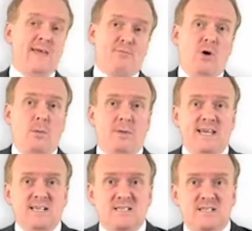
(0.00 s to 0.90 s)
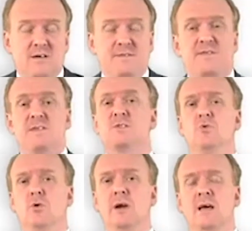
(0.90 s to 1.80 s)
and there probably is stuff in the
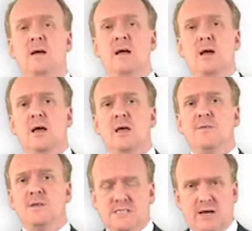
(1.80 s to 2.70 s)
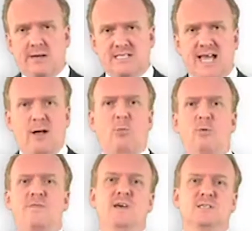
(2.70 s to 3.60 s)
story that's going to help
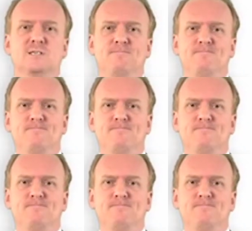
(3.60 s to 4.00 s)
with this.